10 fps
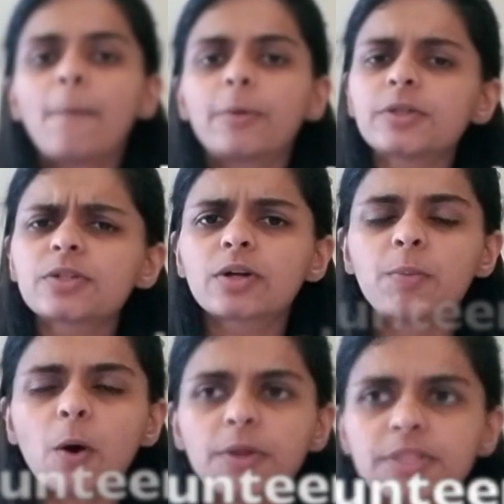Personal
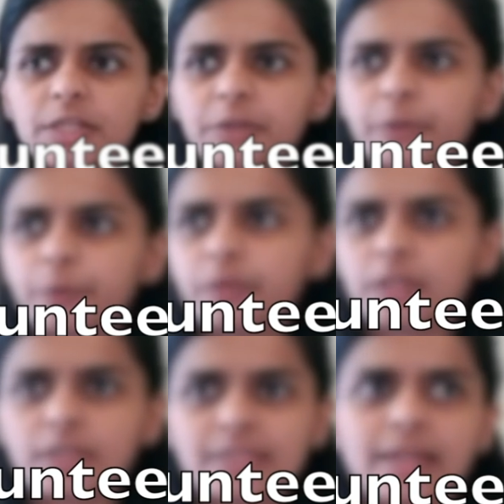components include
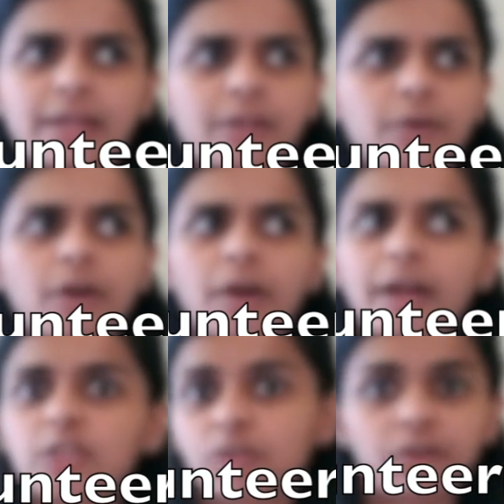things like your
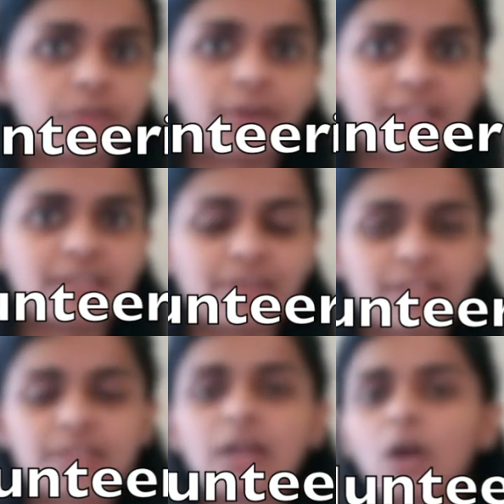extracurricular
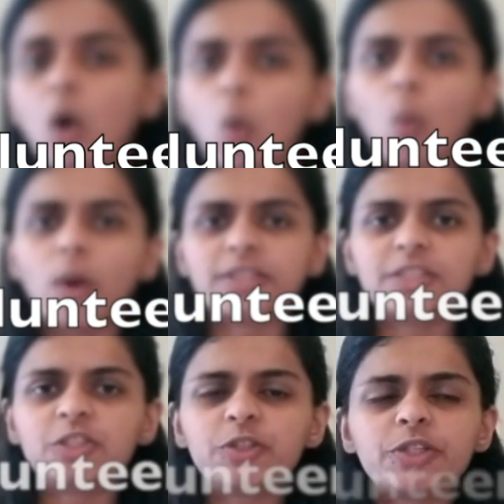activities. What
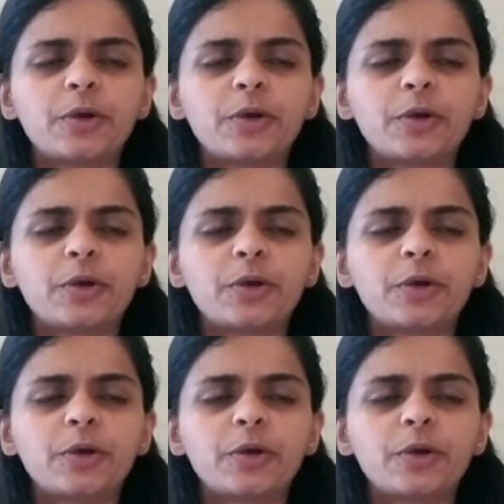did you do?